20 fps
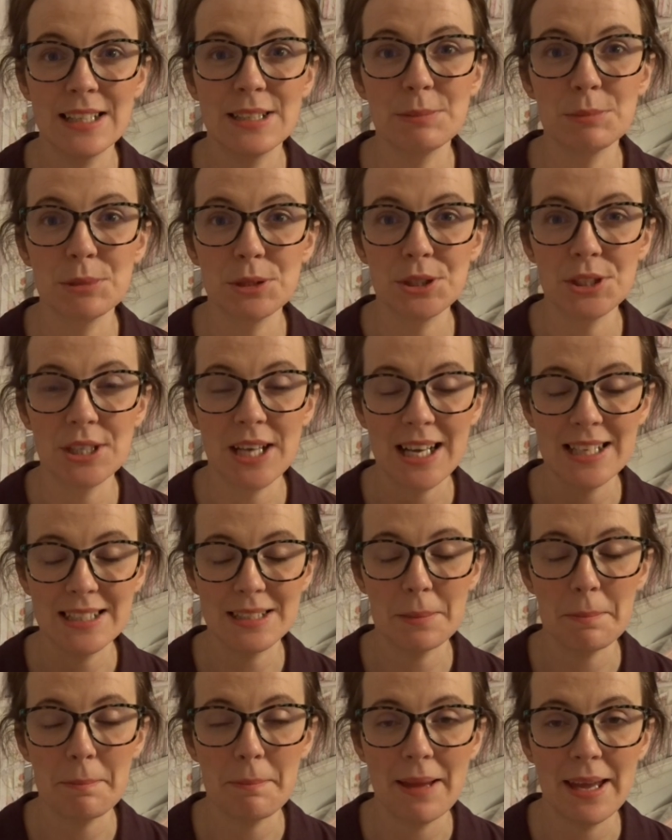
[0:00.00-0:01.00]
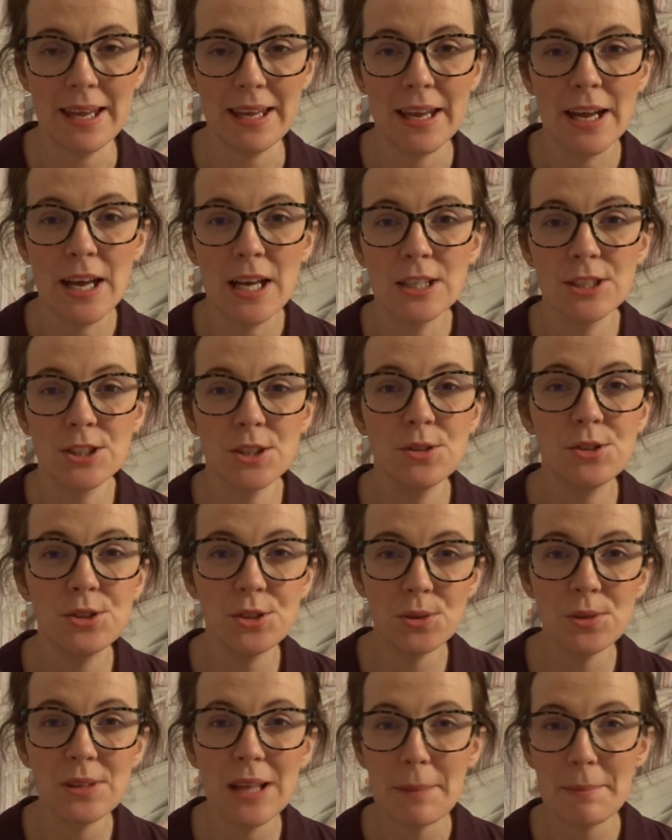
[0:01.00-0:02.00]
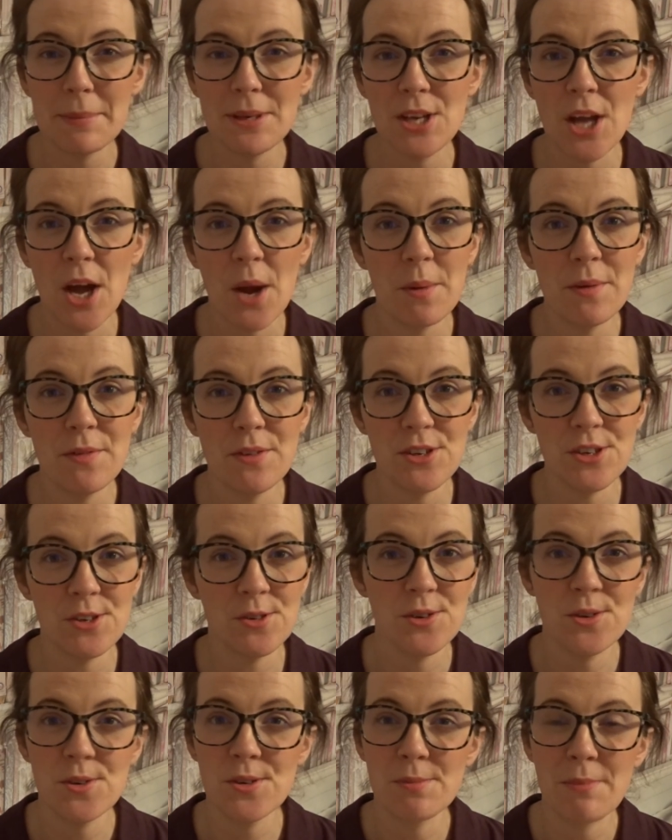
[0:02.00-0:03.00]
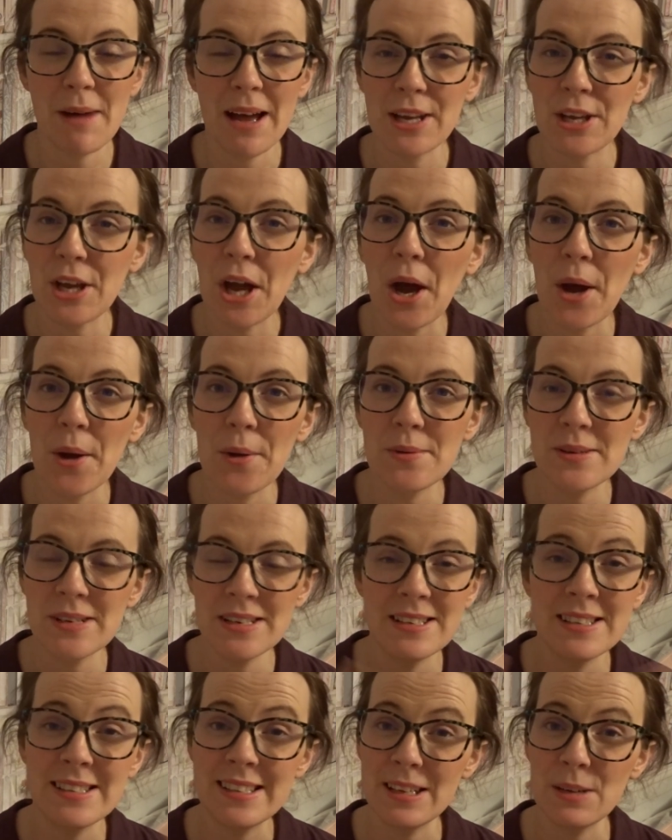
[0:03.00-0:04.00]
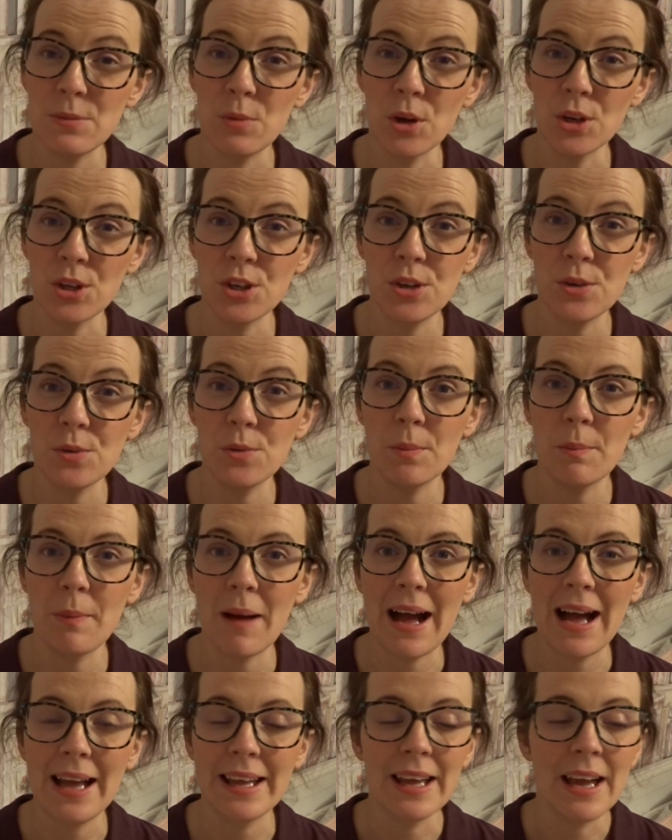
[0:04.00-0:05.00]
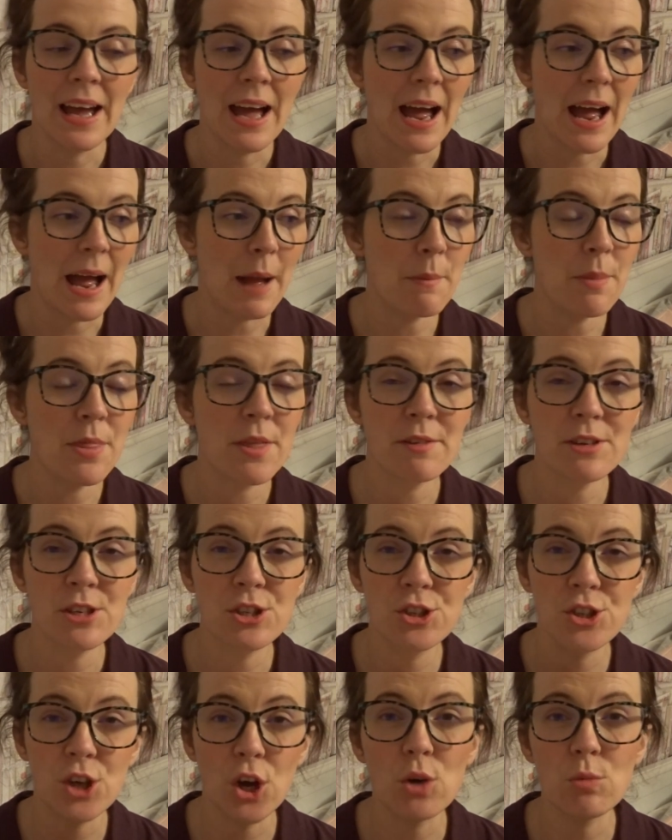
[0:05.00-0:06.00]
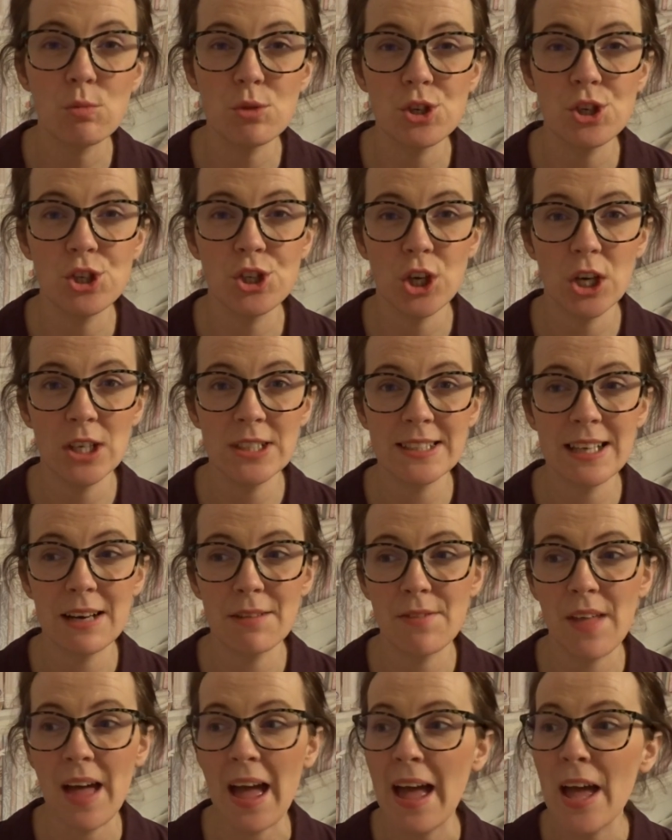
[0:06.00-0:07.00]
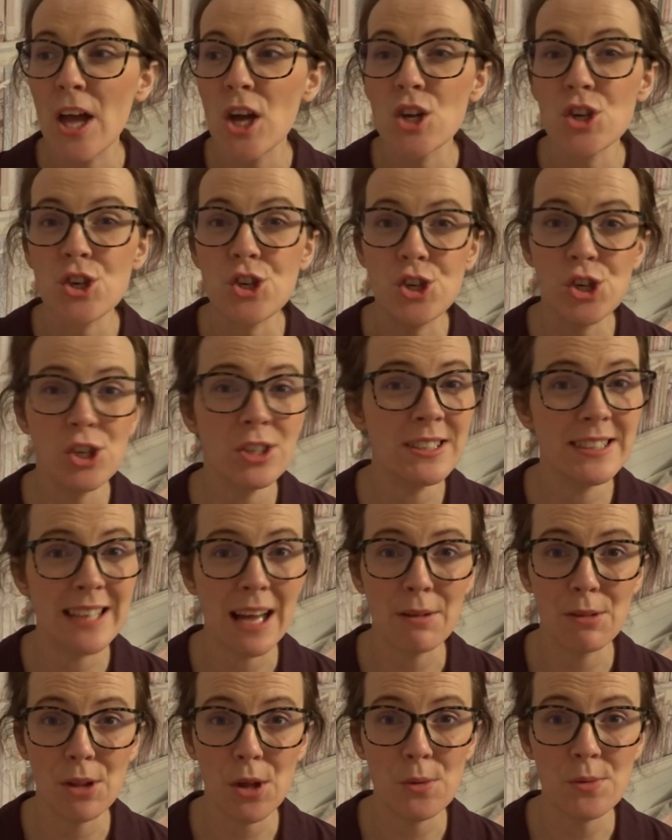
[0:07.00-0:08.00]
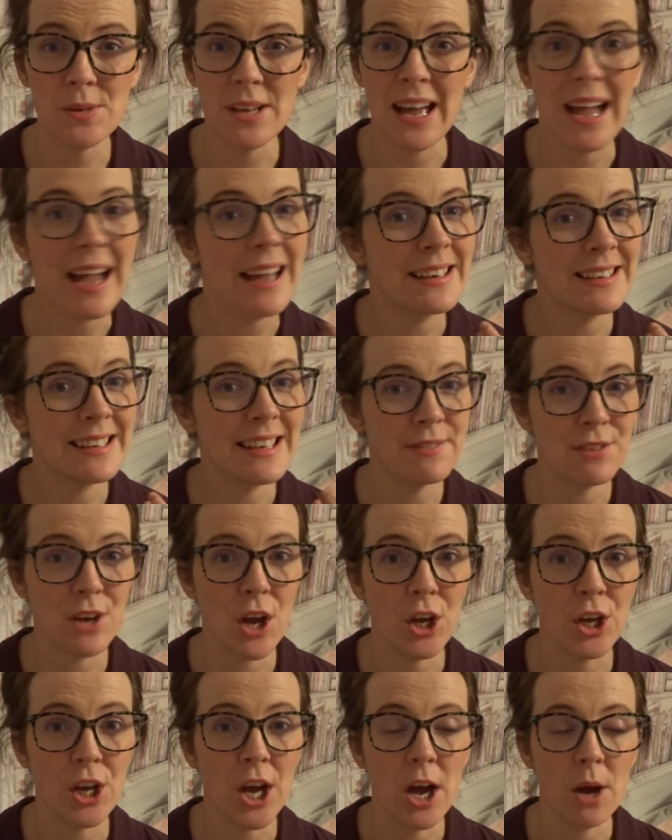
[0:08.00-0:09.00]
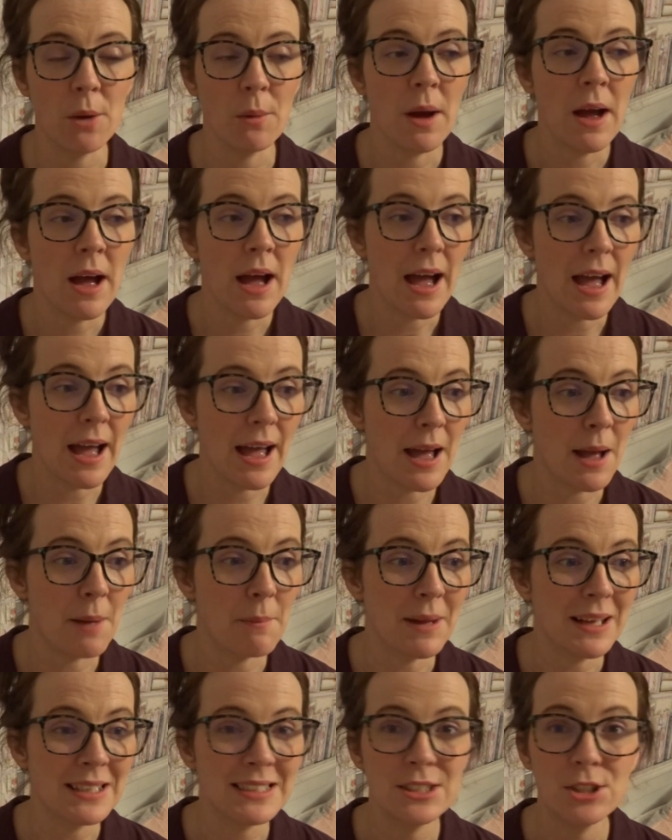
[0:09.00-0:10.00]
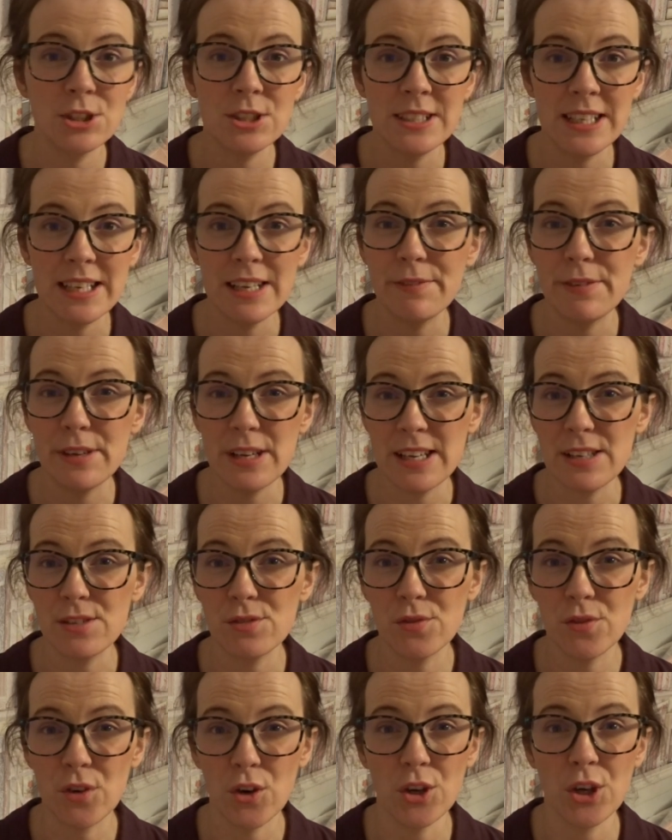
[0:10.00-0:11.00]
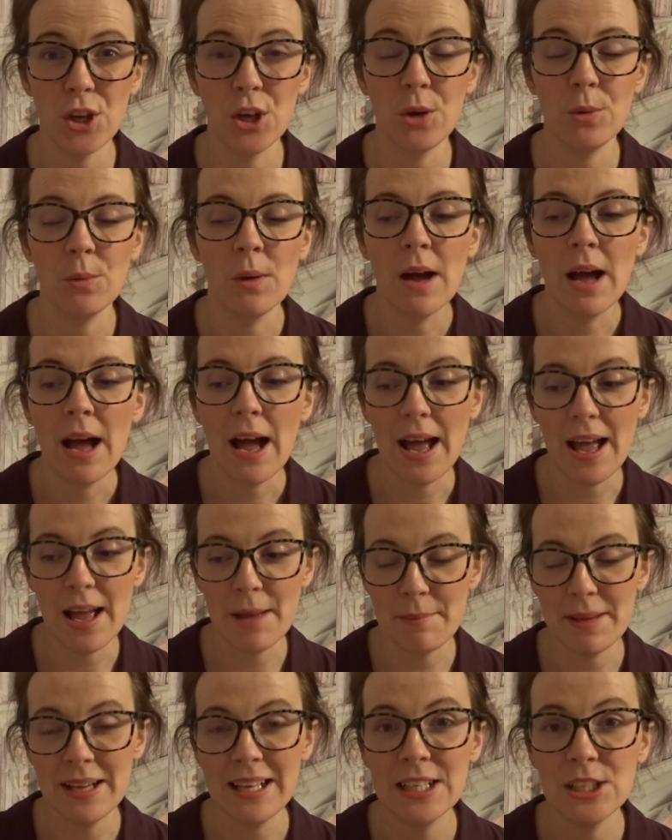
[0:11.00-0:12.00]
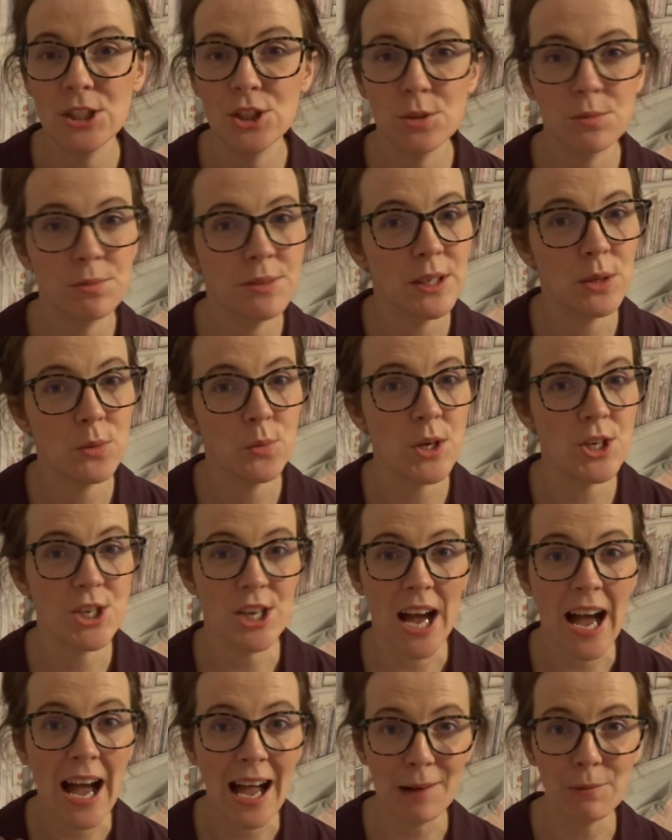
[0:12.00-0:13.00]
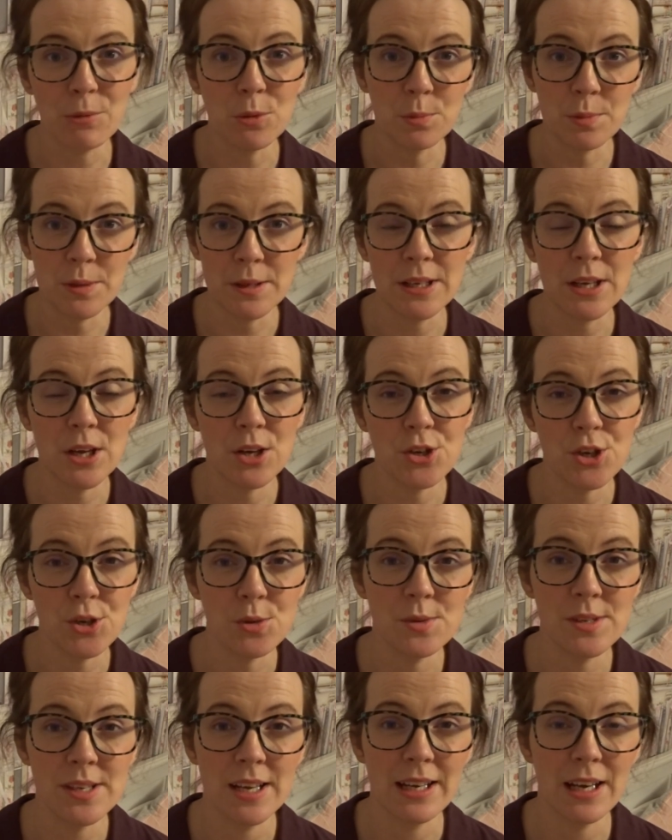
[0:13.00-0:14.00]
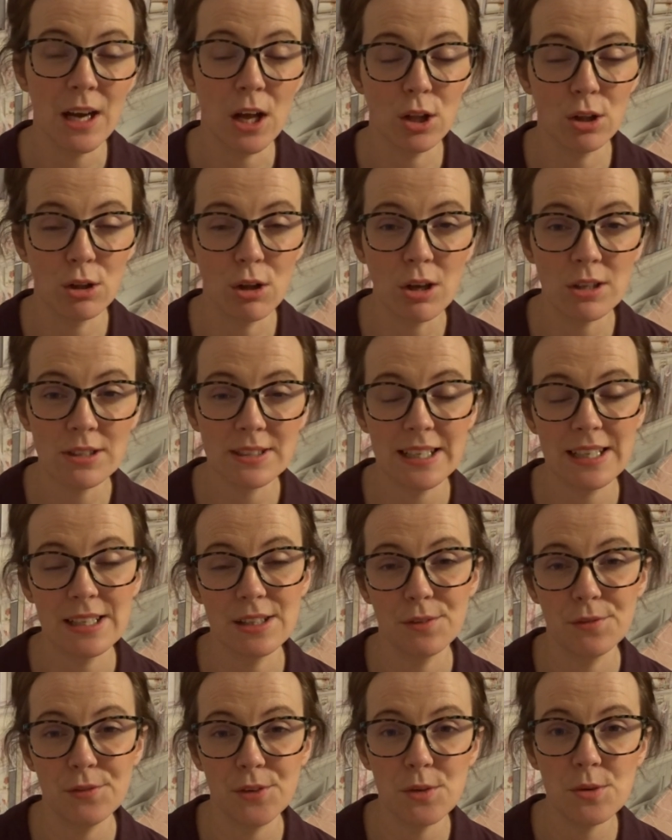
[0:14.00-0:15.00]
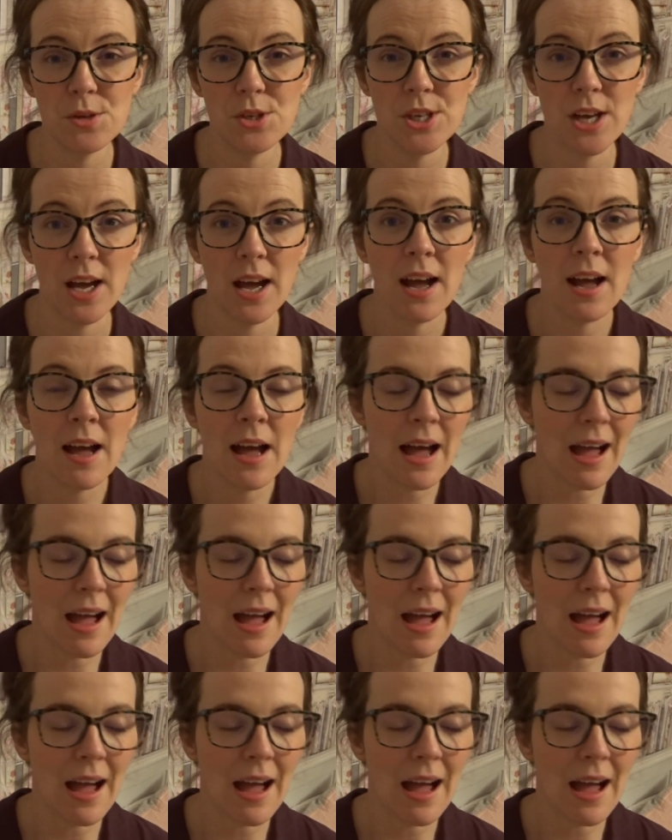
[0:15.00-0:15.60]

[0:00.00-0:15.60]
as much as me. So do let me know if you do use my code and see what you buy. There is so much choice out there. Just download it and give it a go and just see if it is for you. It is something which I will be using a lot in the future